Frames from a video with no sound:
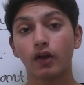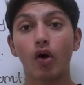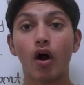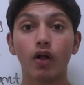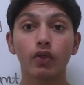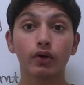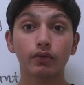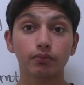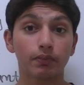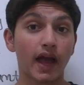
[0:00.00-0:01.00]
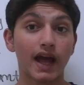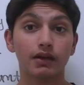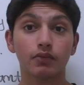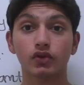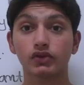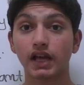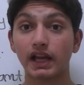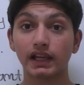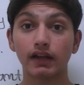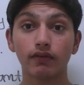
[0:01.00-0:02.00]
all the animals
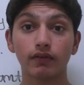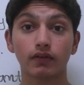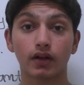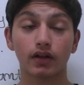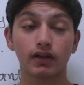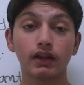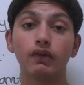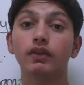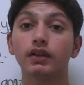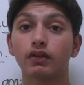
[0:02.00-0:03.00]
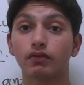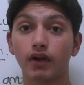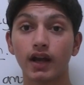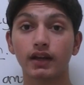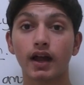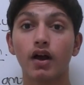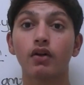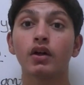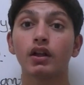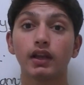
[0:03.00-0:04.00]
that live right
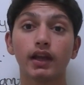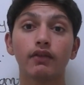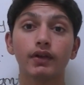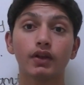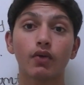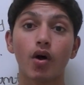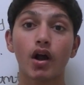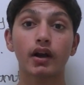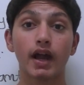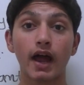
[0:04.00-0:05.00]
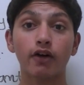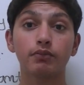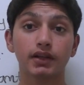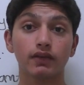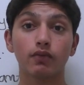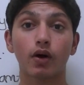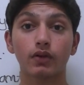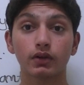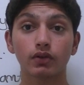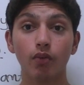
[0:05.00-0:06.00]
now live in the water have been
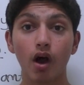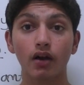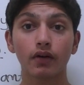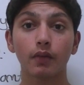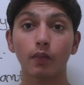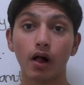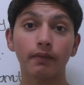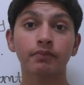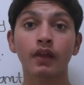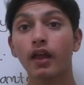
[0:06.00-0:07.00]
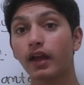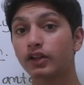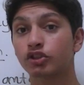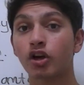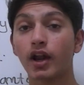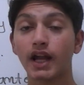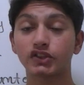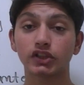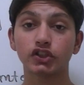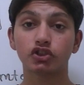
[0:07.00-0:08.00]
evolved in the water. Well, it's not
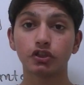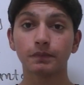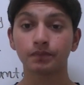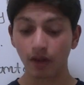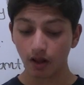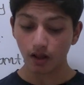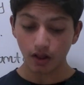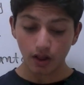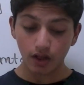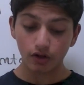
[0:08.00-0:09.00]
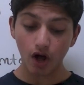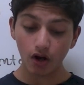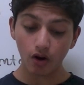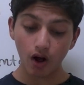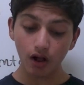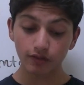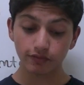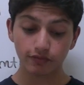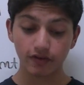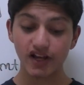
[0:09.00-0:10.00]
actually true. Not all
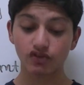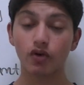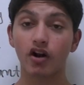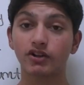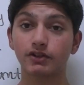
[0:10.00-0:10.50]
freshwater